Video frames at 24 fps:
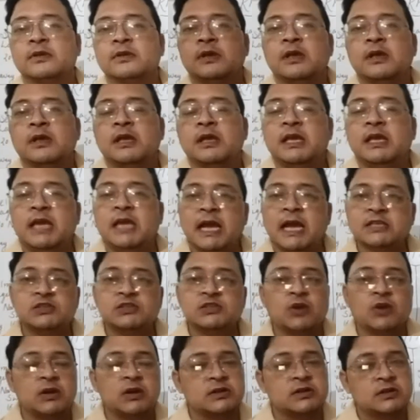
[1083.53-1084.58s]
he has
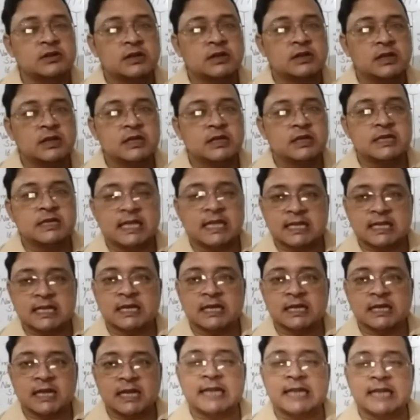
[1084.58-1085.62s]
not taken
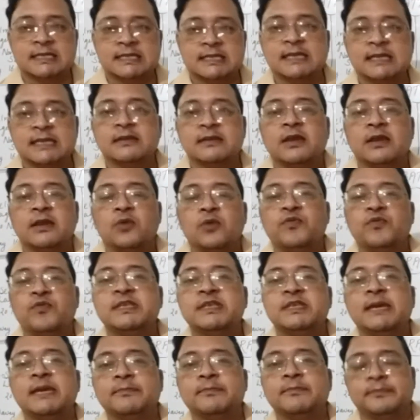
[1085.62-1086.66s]
anything with
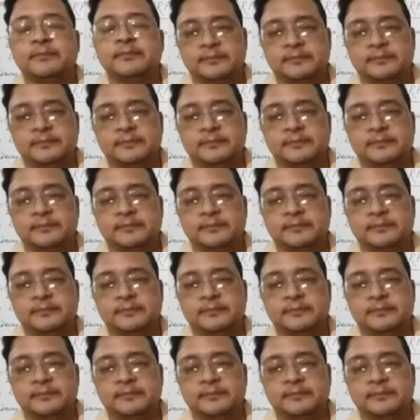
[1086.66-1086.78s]
him.